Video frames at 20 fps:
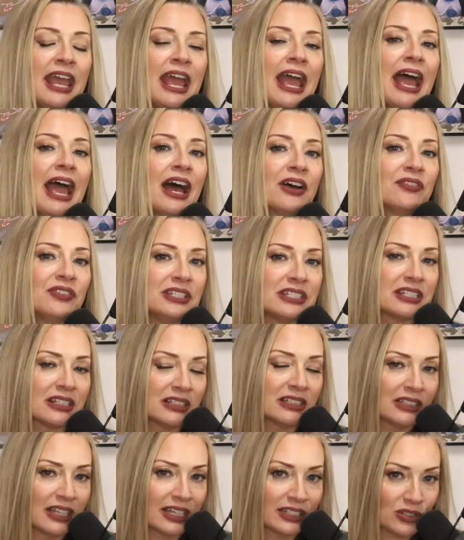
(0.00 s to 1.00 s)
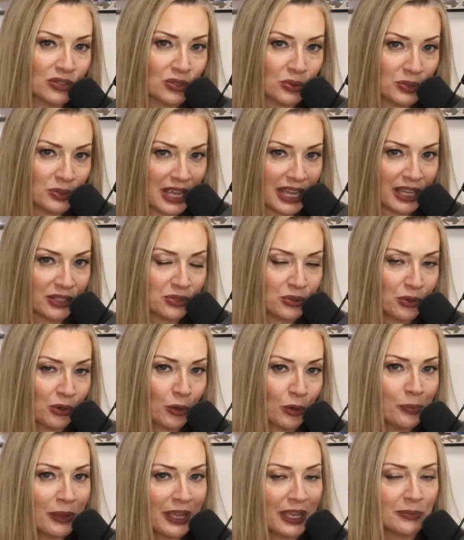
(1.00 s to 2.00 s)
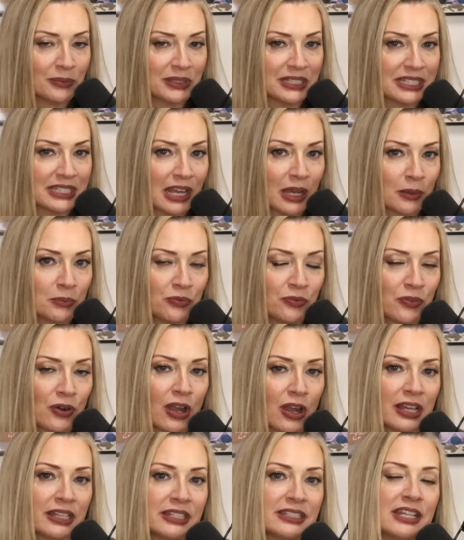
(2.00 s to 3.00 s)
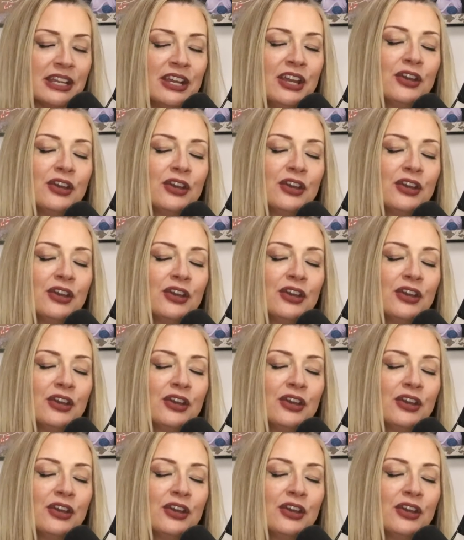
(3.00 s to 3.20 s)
having to collect those escrow payments up front.